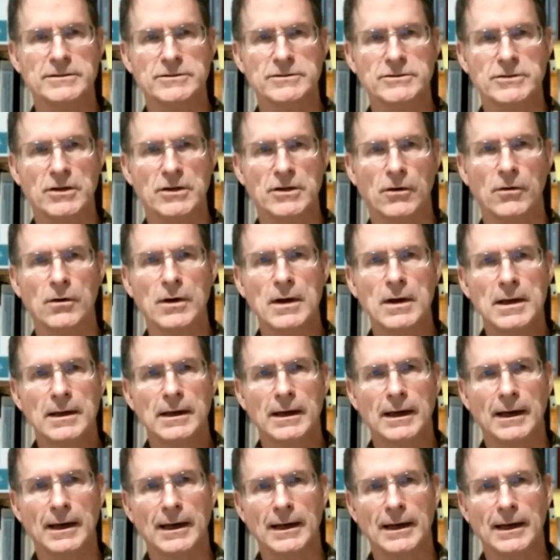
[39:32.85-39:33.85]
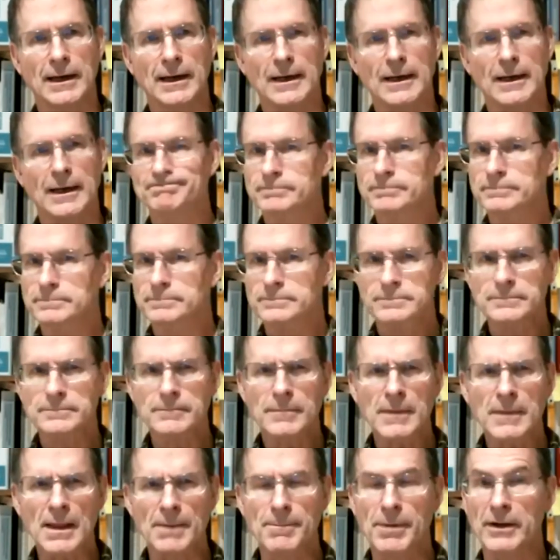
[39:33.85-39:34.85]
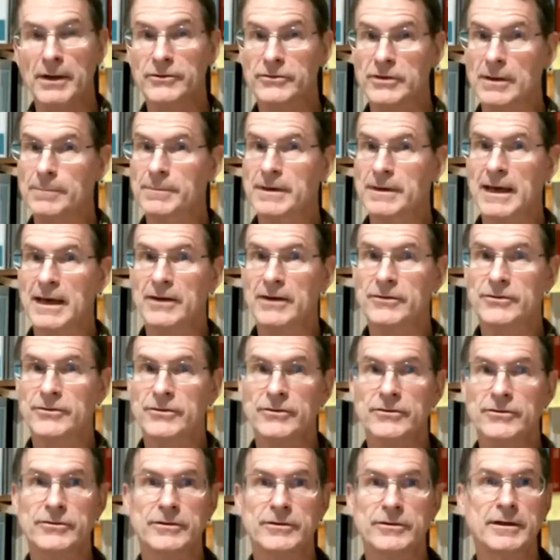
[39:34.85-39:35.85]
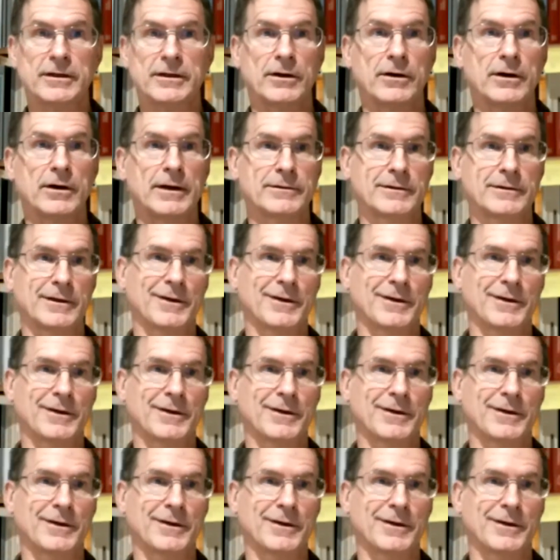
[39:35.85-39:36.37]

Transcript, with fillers: And so, um, but in some cases, you know, on the,